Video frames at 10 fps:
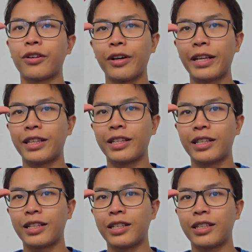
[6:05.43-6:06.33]
create,
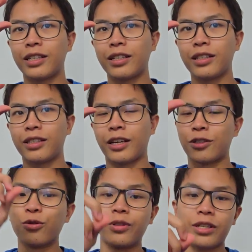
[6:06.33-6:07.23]

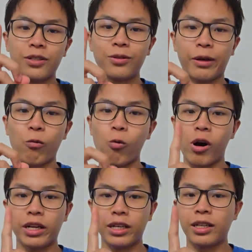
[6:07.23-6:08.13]
just do like
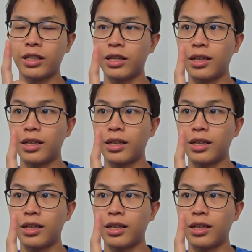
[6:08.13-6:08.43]
one.